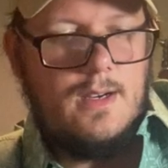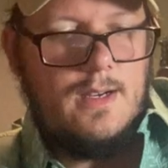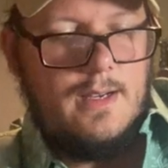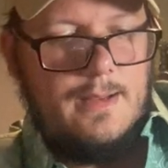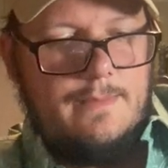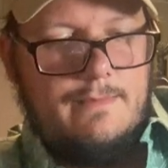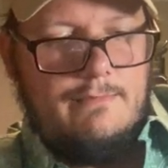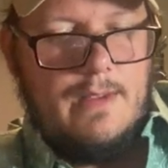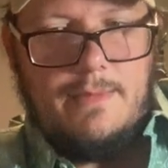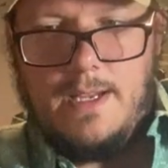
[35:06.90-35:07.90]
All right.
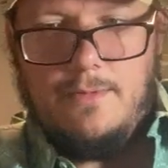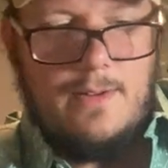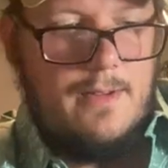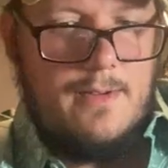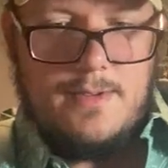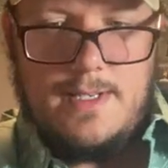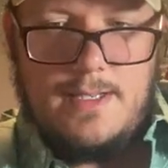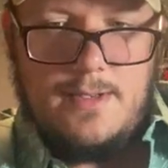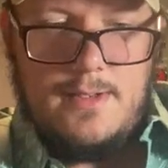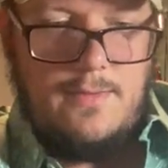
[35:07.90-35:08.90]
Maybe get rid rid of those
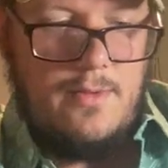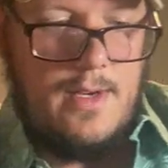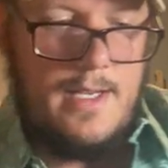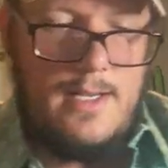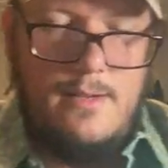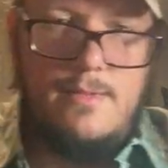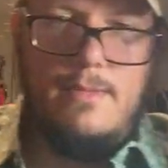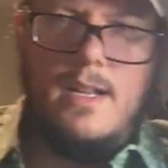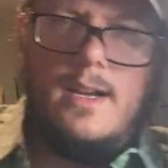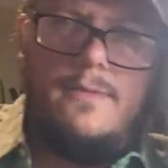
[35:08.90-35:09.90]
scissors for right now.
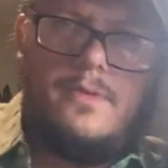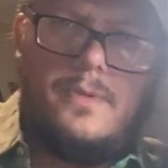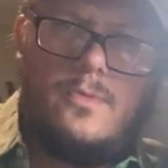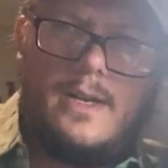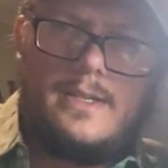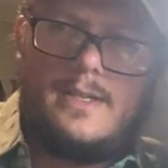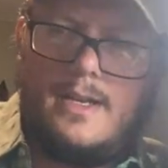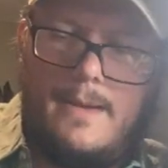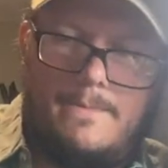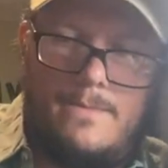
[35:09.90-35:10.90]
My knife on my waist?
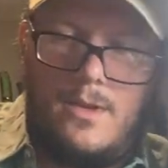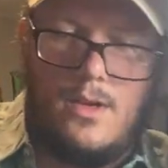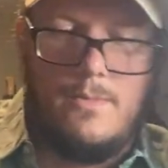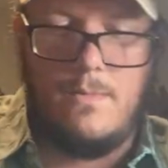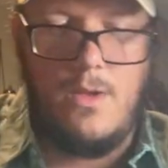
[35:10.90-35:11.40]
Yep, good.